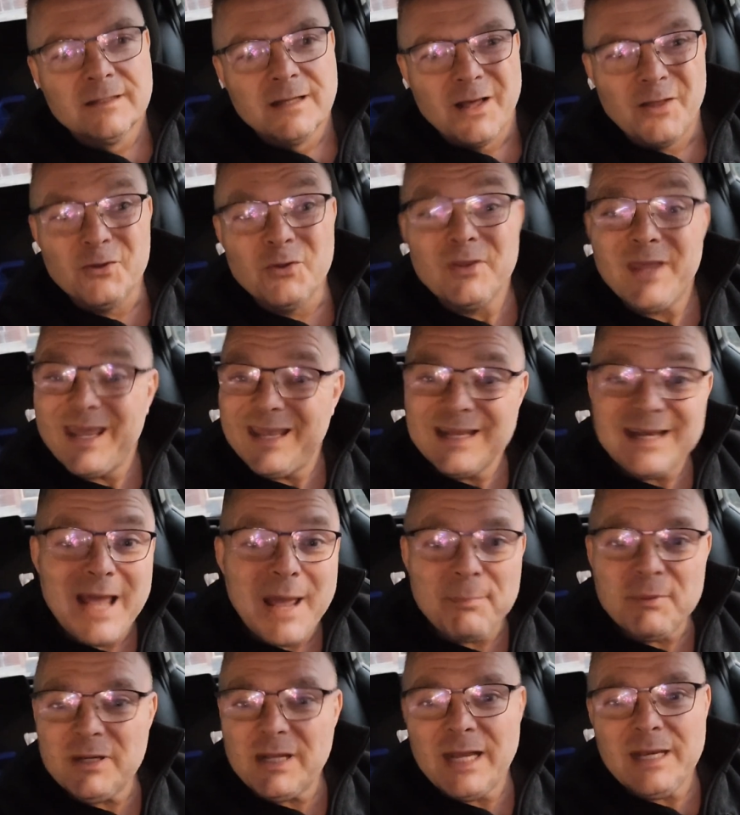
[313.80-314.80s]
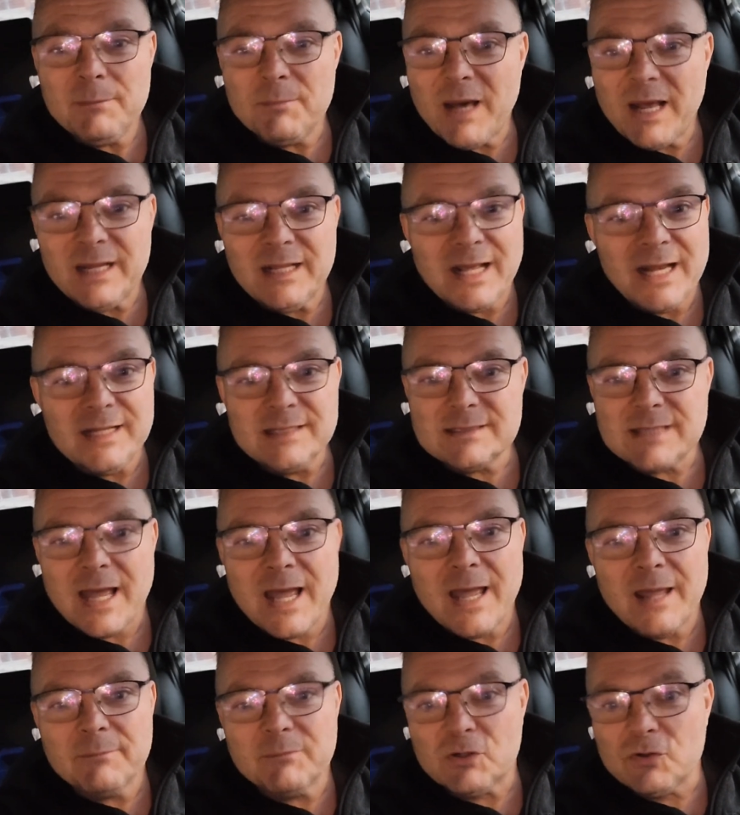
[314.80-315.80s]
Although they can happen to anybody,
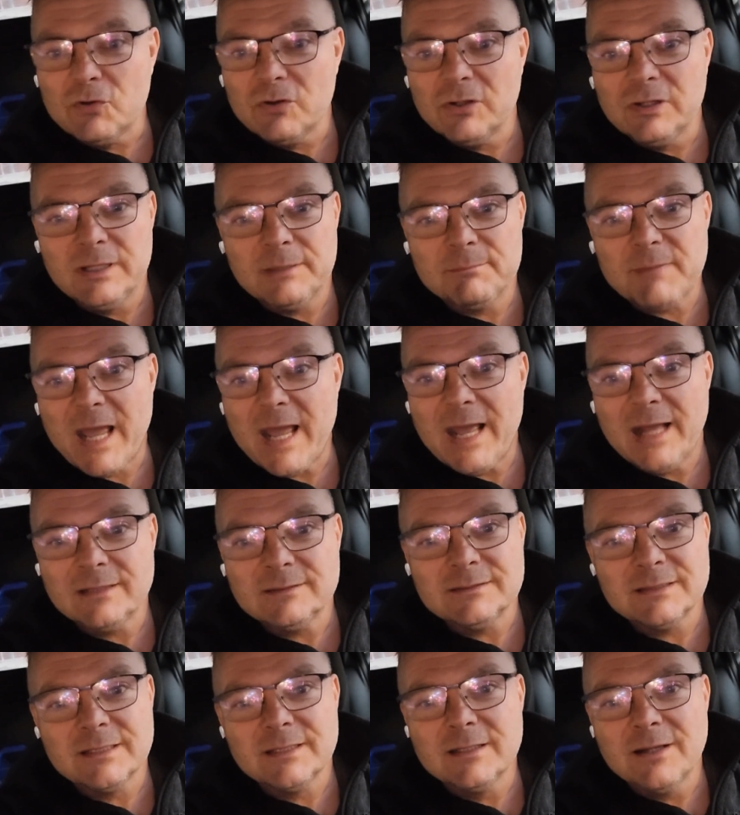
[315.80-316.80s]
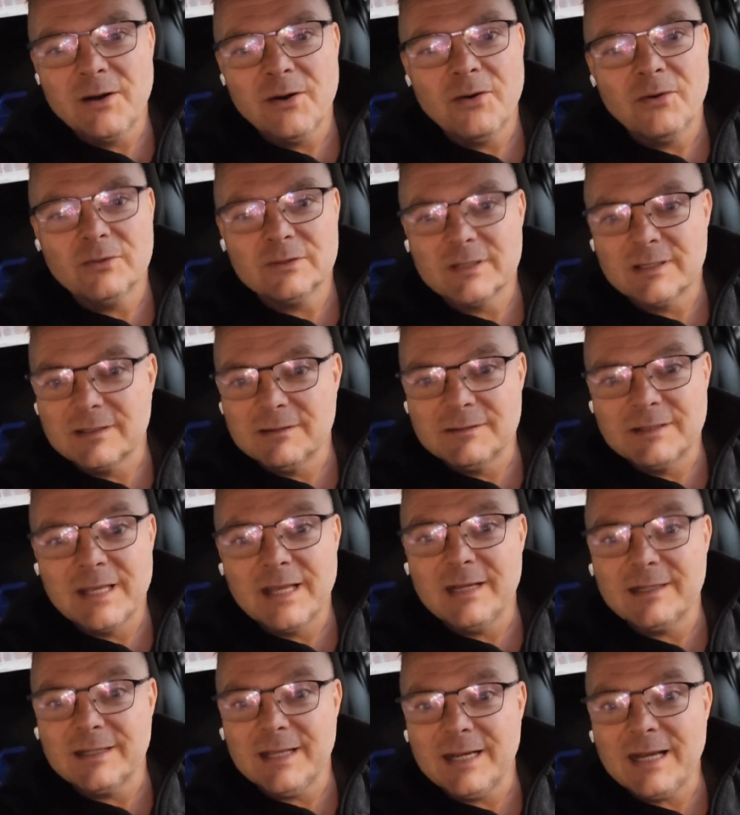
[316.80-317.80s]
anytime. Google it, man, you know,
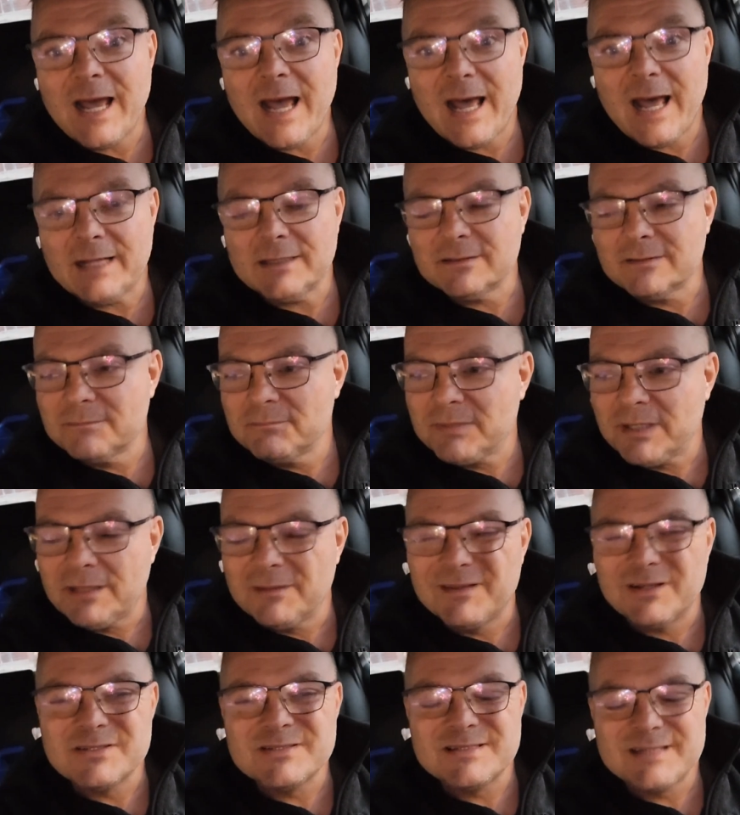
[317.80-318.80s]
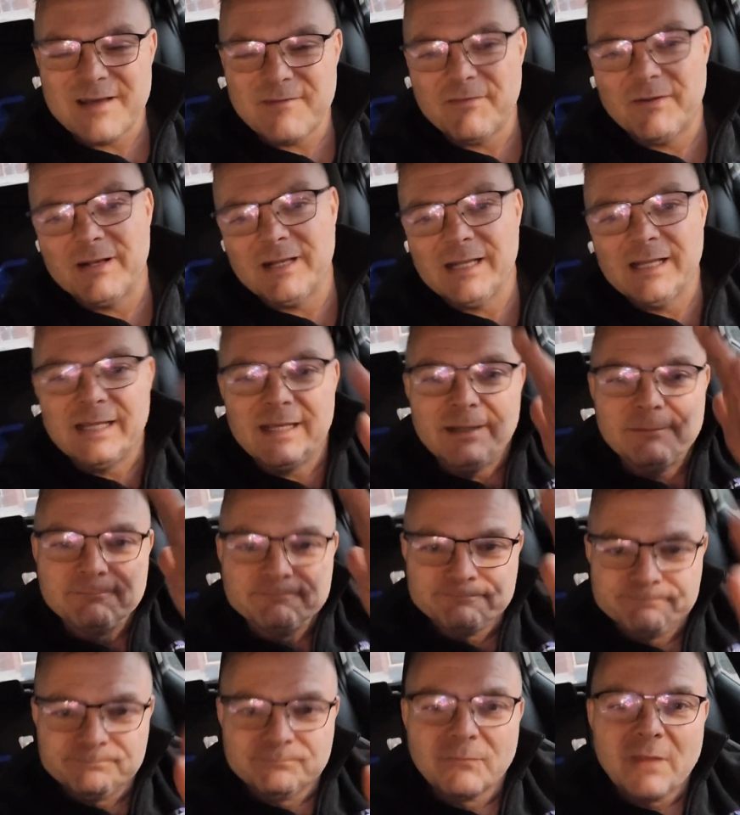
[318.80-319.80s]
get hot. But there's definitely
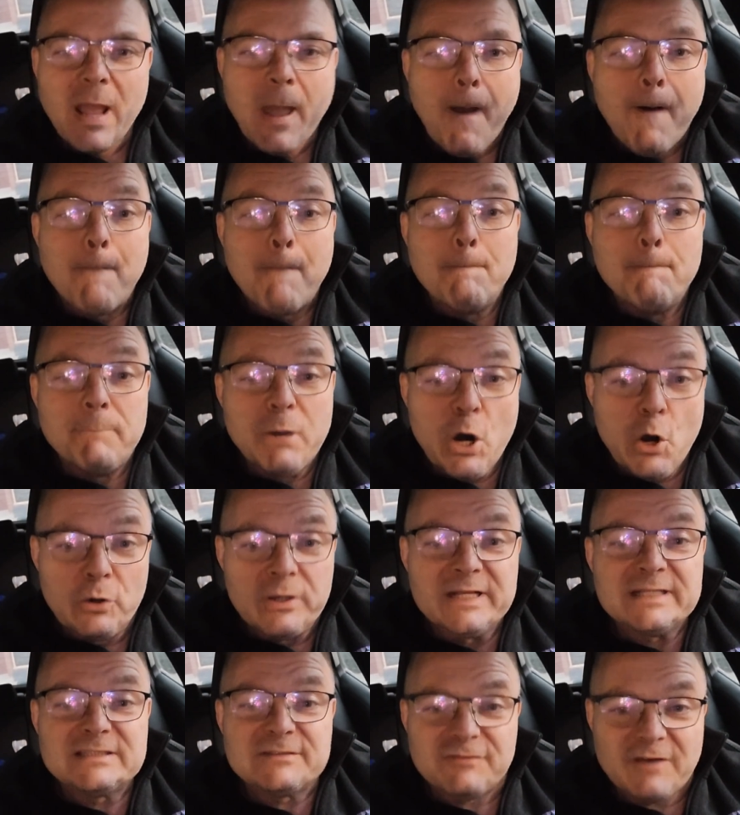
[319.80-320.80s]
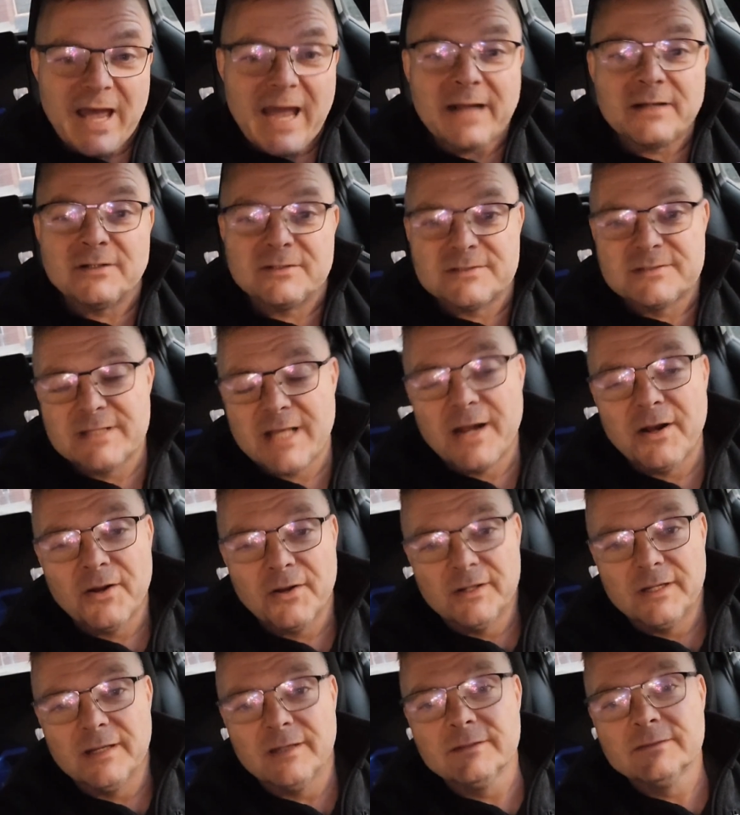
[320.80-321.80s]
bonus factors that are
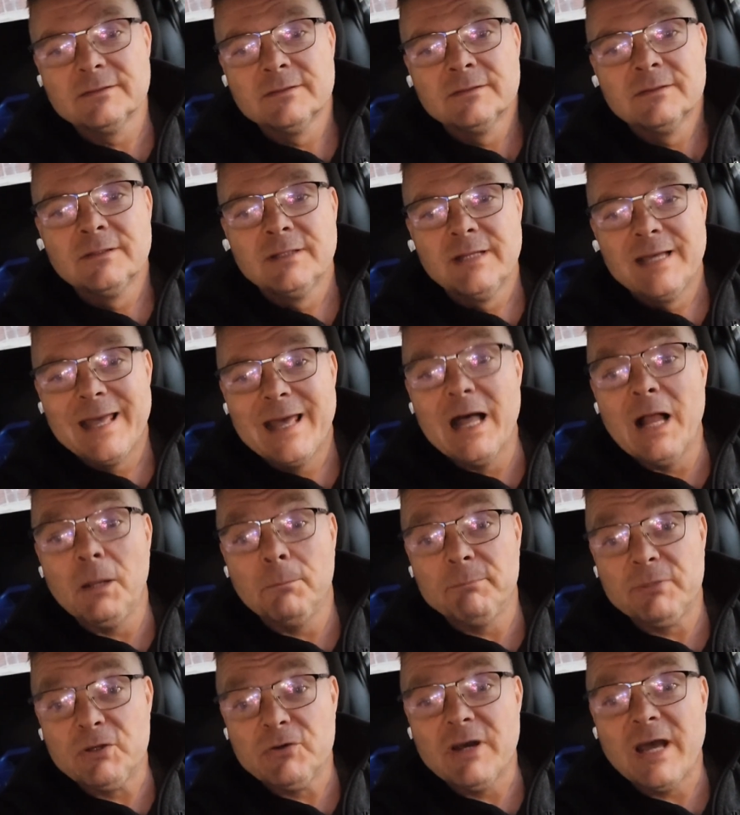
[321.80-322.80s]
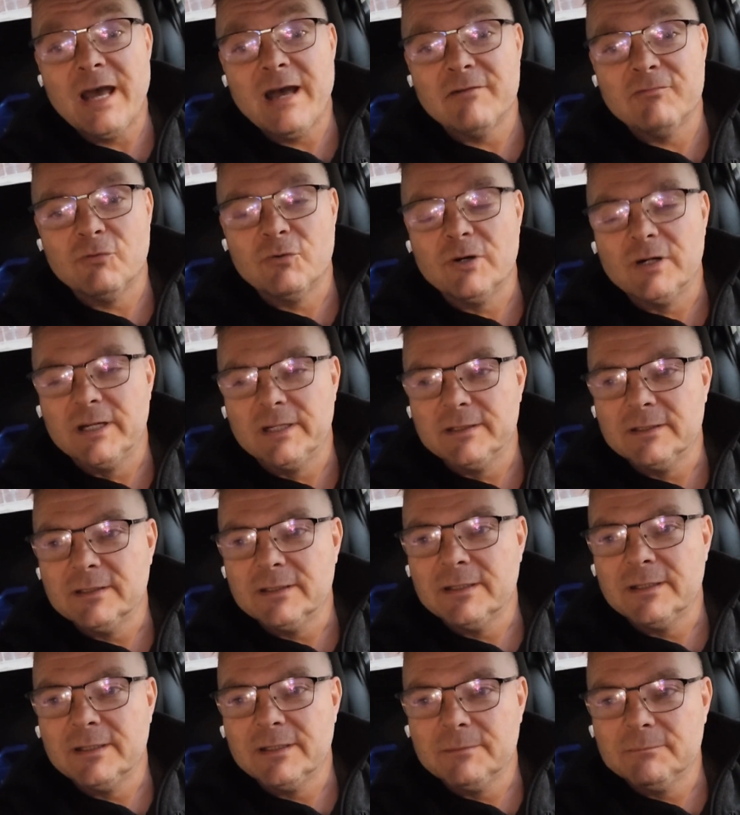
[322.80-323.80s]
going to help you have
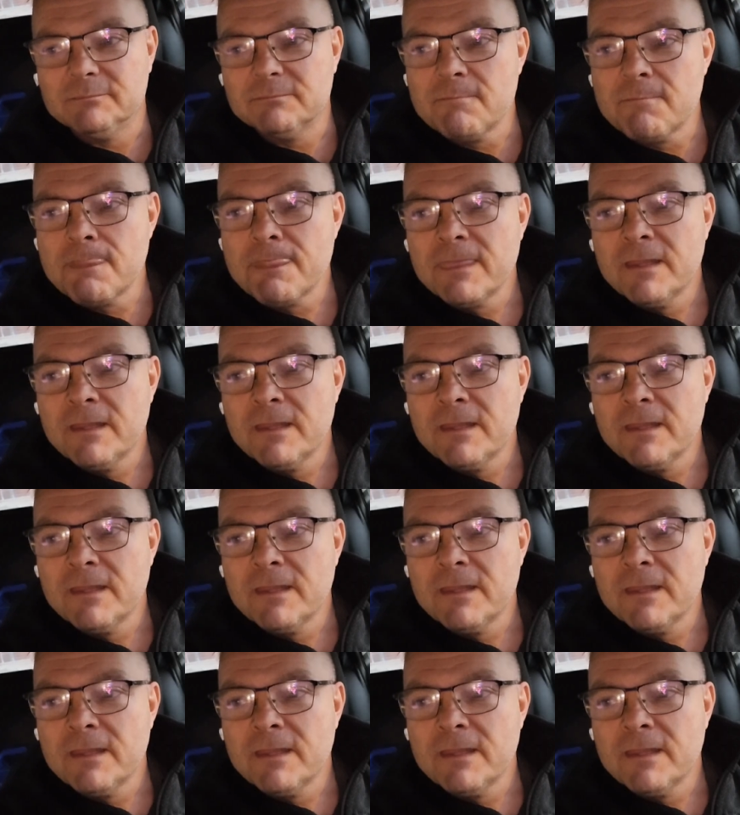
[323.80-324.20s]
one.